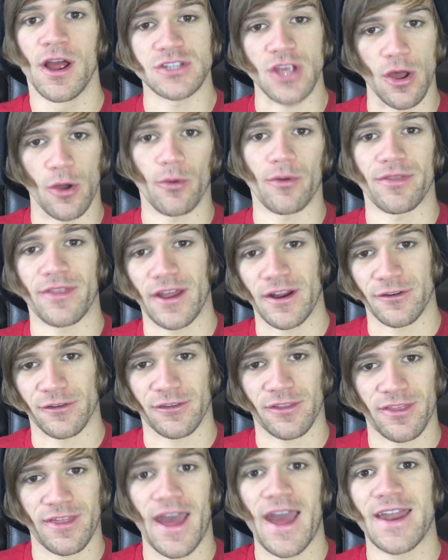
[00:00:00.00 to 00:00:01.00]
So
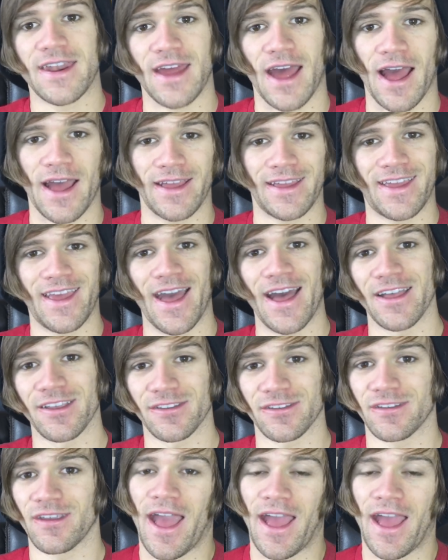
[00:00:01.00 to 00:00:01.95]
there's that, I guess.